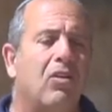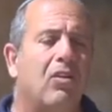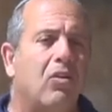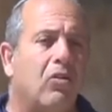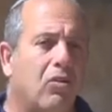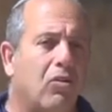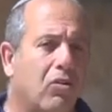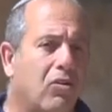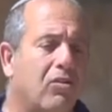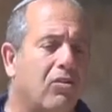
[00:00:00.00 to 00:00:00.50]

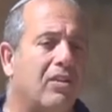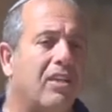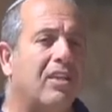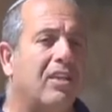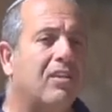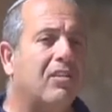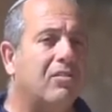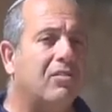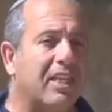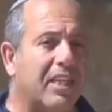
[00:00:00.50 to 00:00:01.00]
or
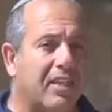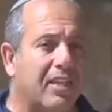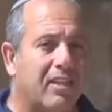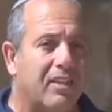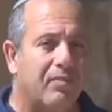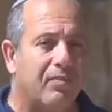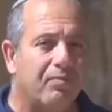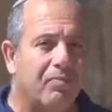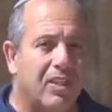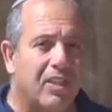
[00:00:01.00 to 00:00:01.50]
in Greek.
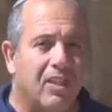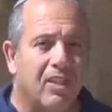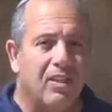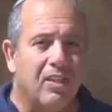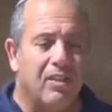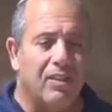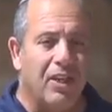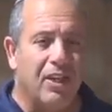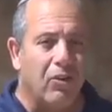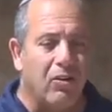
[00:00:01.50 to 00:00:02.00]

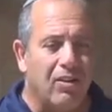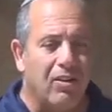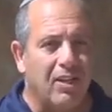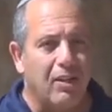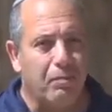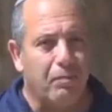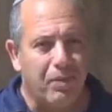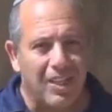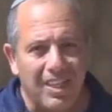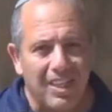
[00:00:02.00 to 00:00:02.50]
The only
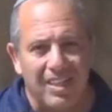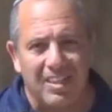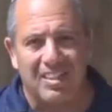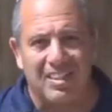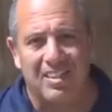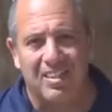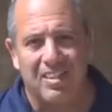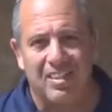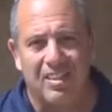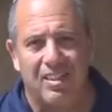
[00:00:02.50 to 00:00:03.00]

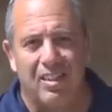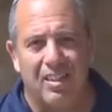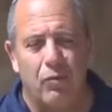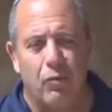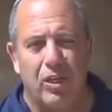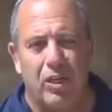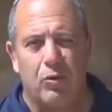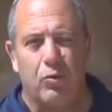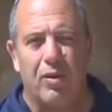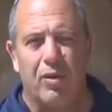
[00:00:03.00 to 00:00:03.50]
place in
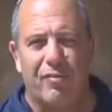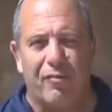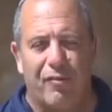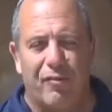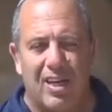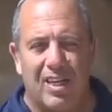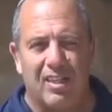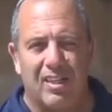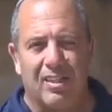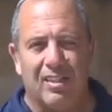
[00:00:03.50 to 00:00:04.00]
which we
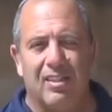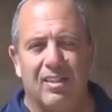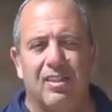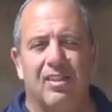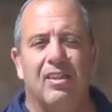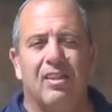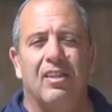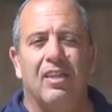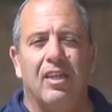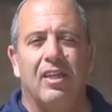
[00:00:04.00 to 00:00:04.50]
find
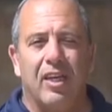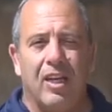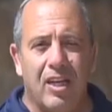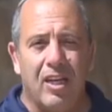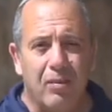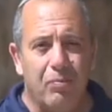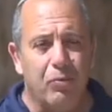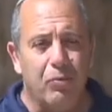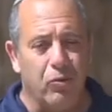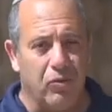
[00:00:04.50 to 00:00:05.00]

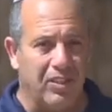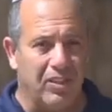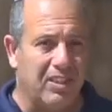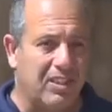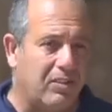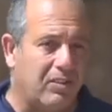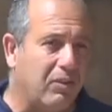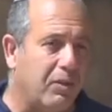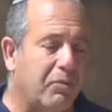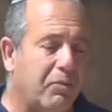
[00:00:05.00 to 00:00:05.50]
Hebrew
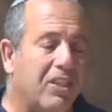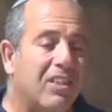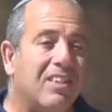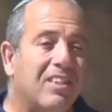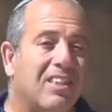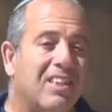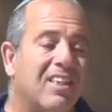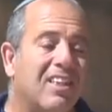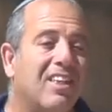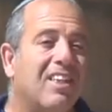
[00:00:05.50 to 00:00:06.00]

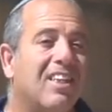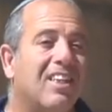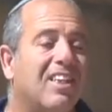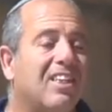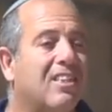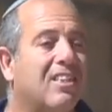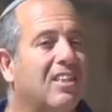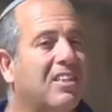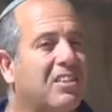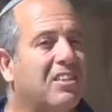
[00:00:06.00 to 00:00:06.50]
inscriptions
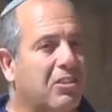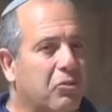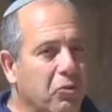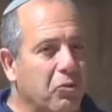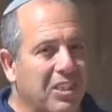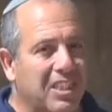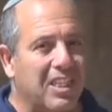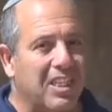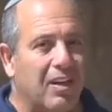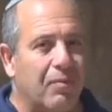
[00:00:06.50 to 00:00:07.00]
is in
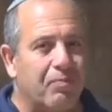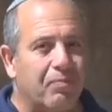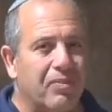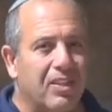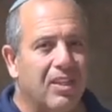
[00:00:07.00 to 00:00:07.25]
Susya.